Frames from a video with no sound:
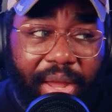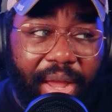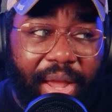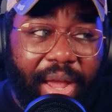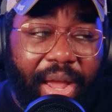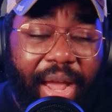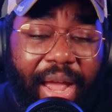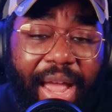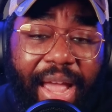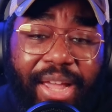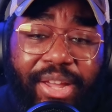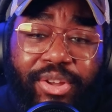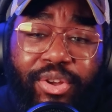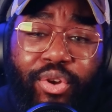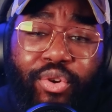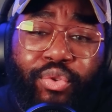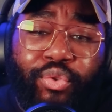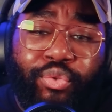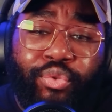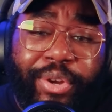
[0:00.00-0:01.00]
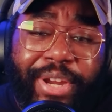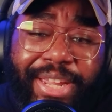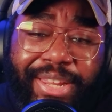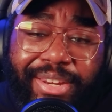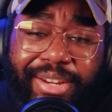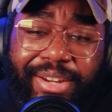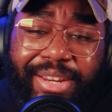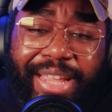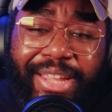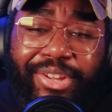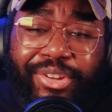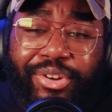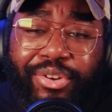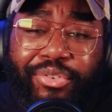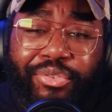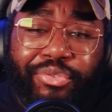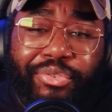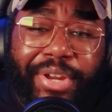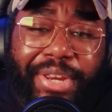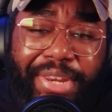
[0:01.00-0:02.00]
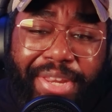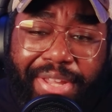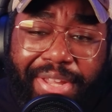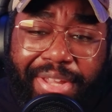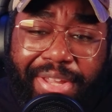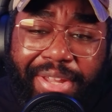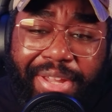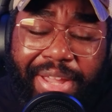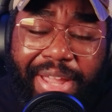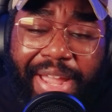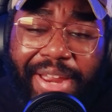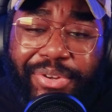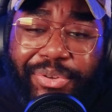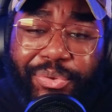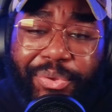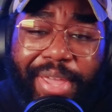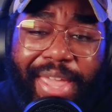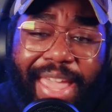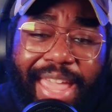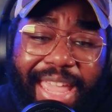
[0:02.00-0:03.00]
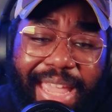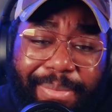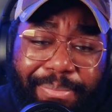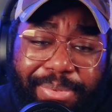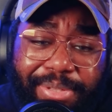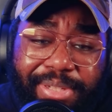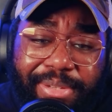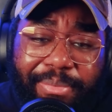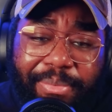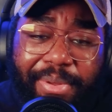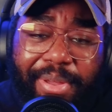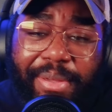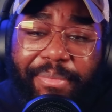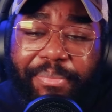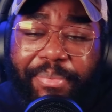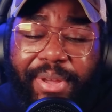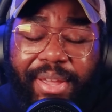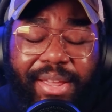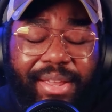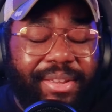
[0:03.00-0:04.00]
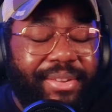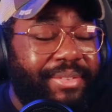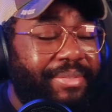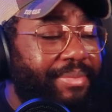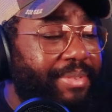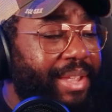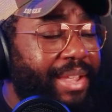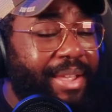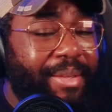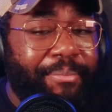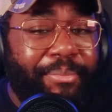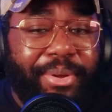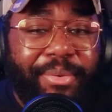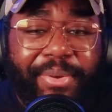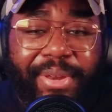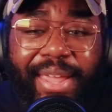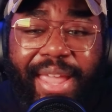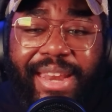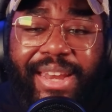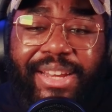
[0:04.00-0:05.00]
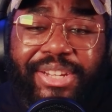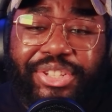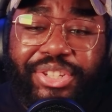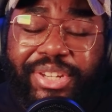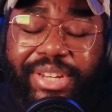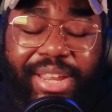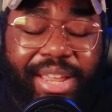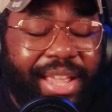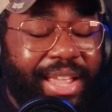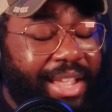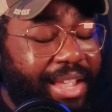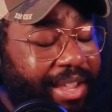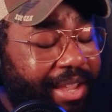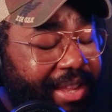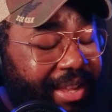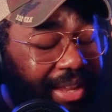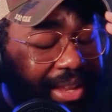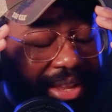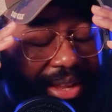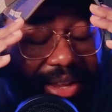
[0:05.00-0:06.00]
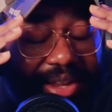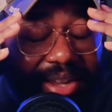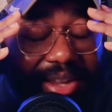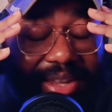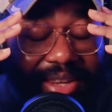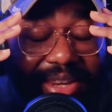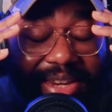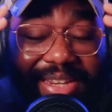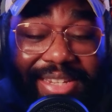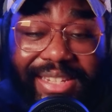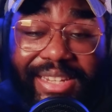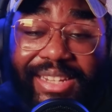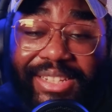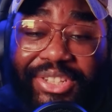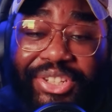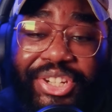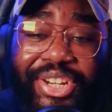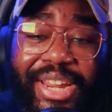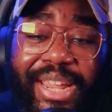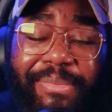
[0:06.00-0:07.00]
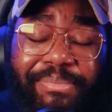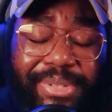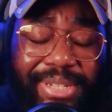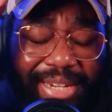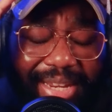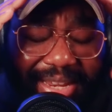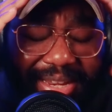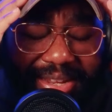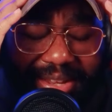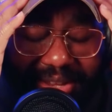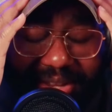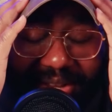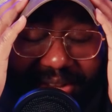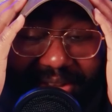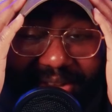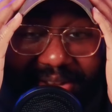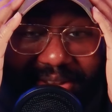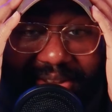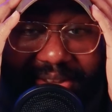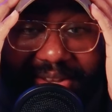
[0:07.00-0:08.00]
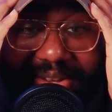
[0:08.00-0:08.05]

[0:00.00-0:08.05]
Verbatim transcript: ever? I go realer like gorilla on you apes. Put me hand on these chimps like us.